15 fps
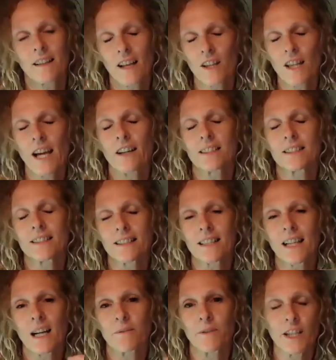allowed at that
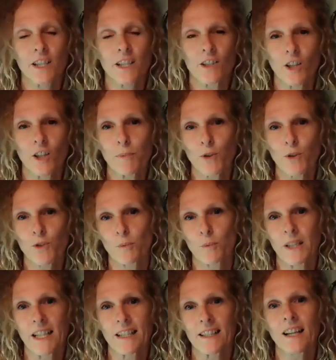time, where you could only post so
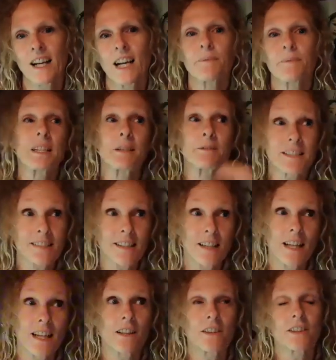many at a time, that it would sell
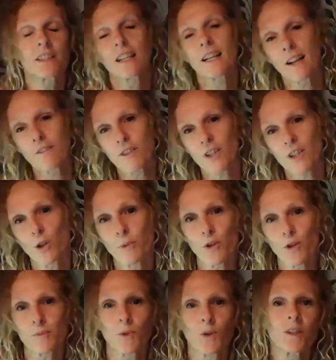out and then I'd have to go
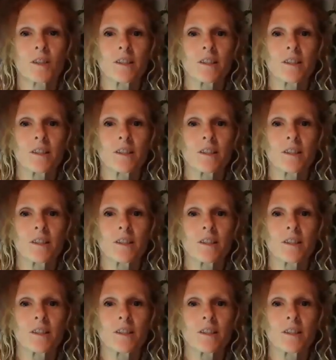post more.